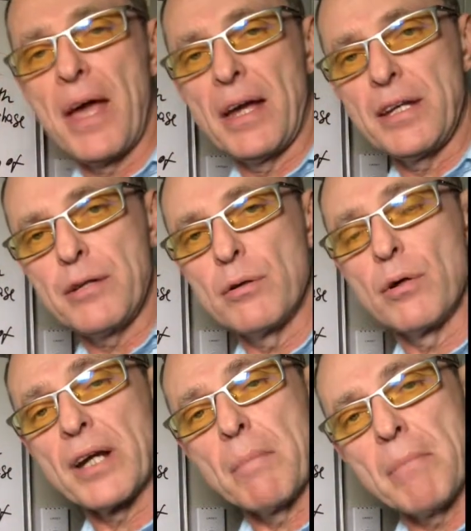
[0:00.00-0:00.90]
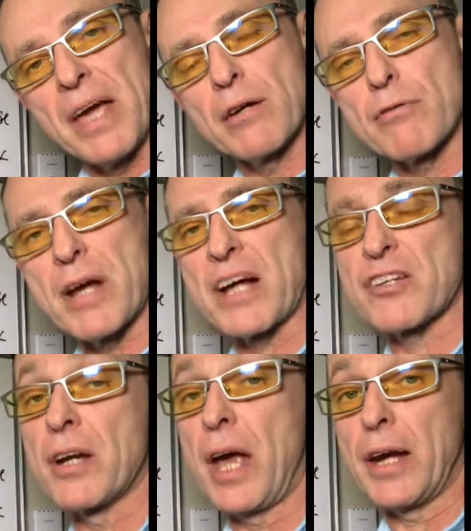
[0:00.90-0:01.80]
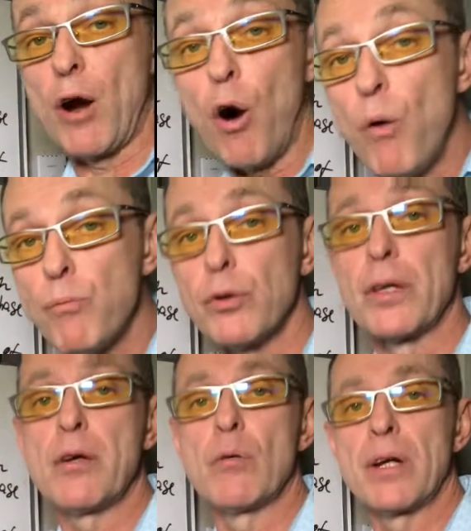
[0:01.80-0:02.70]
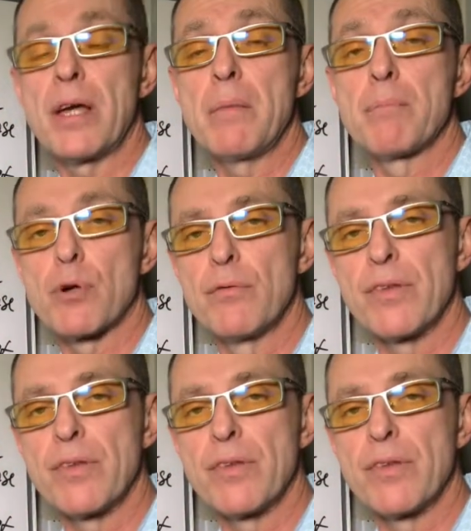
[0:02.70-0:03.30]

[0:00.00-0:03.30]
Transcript: and you're going to make correction and hopefully you're going to improve